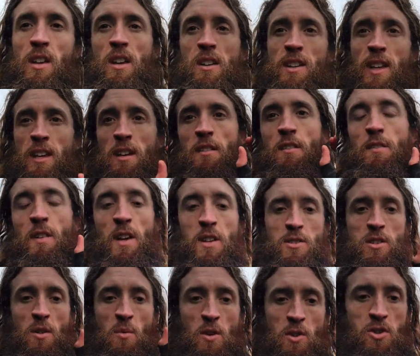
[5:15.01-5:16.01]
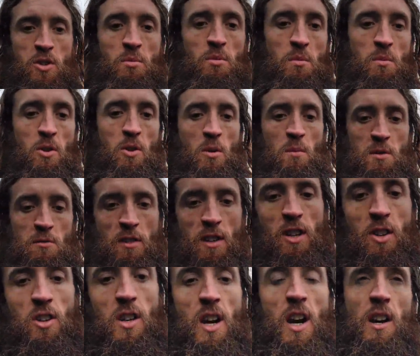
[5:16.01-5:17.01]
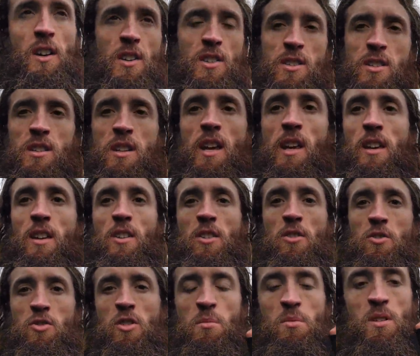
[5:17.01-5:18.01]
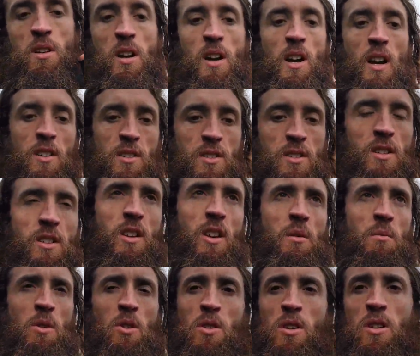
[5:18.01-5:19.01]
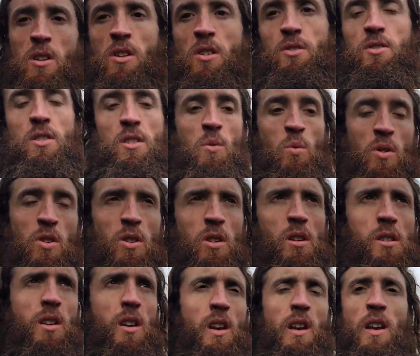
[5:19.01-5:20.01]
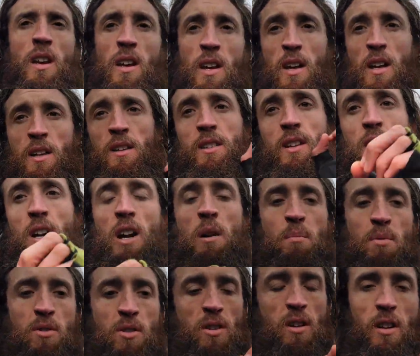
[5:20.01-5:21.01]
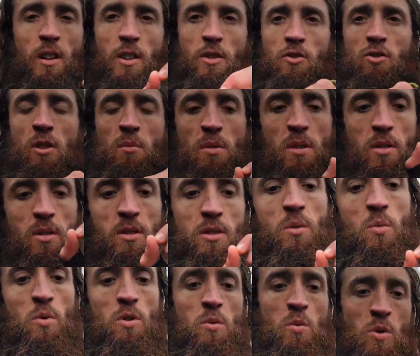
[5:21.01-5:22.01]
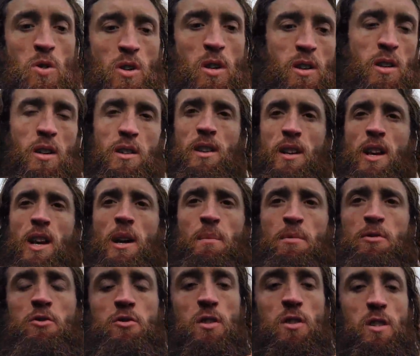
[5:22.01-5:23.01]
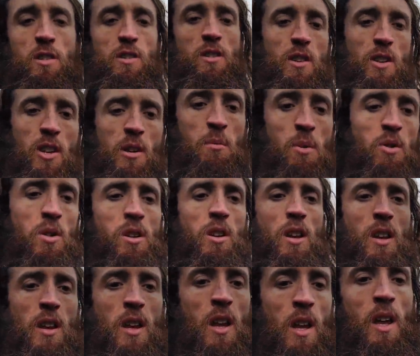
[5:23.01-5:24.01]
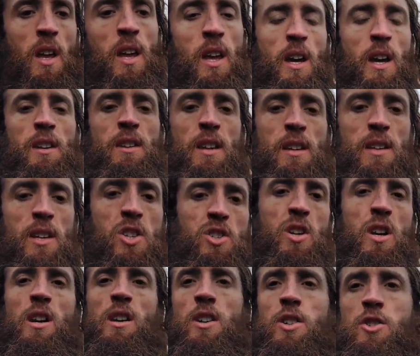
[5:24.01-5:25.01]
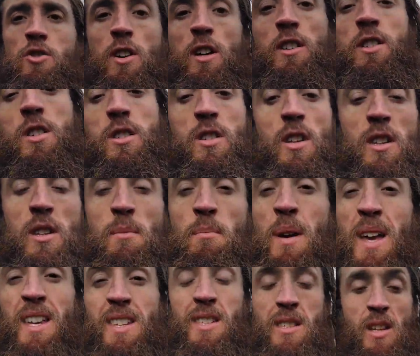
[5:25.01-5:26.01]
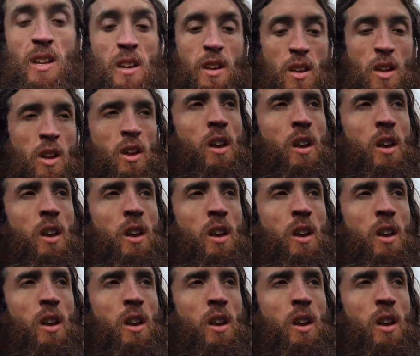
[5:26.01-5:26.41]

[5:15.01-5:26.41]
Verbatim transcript: And then eventually, when someone becomes a really good artist, they can contribute their art to the community or to the world. And the carpenter can contribute the woodwork and the carpentry to the community. And then they share the strengths and the best.